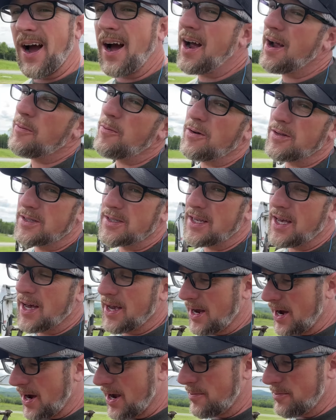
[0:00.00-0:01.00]
I will
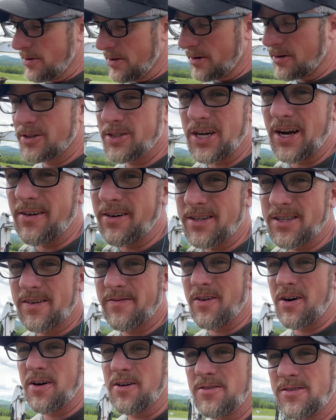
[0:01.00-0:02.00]
say, I am a little jealous
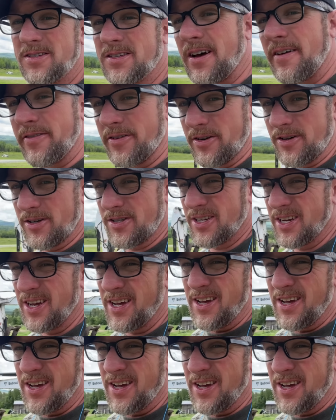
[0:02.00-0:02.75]
of all you Southerners